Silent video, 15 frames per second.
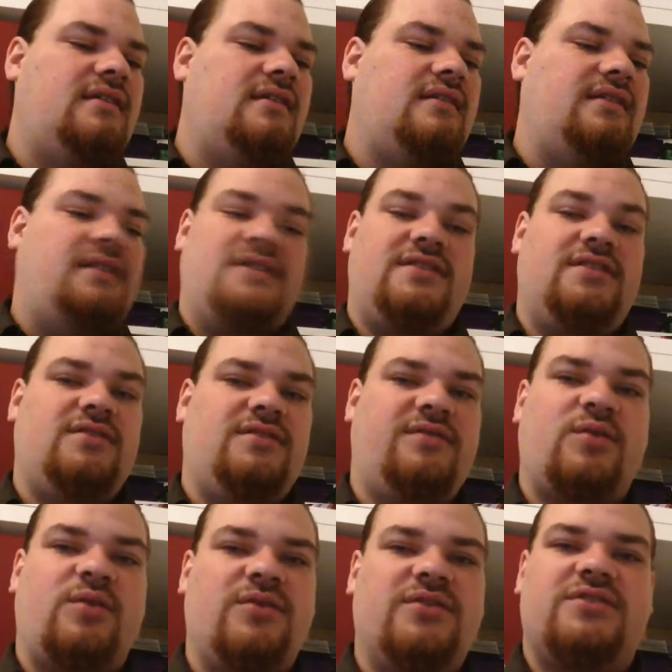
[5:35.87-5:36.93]
This is, of
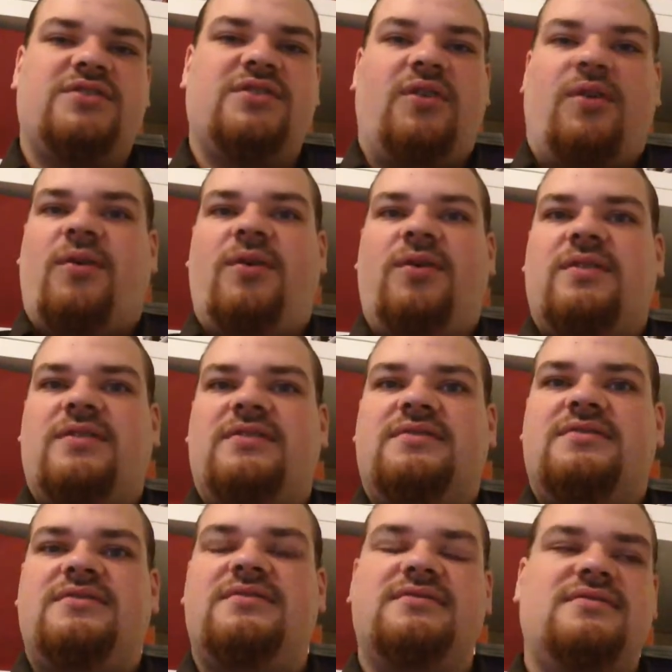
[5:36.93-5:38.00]
course, all
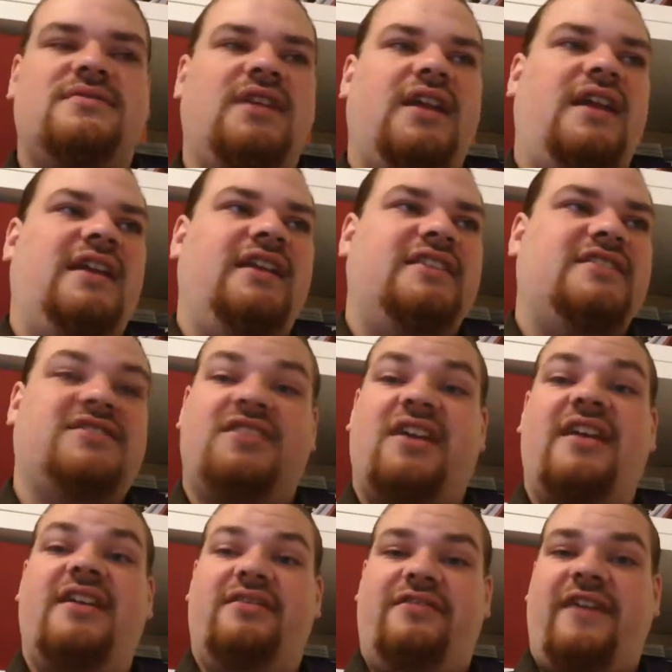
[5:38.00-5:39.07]
a
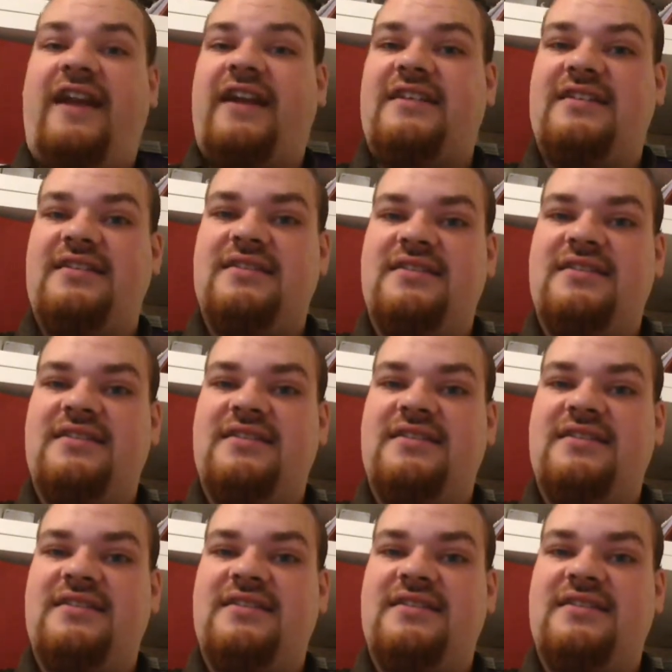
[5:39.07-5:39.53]
side effect,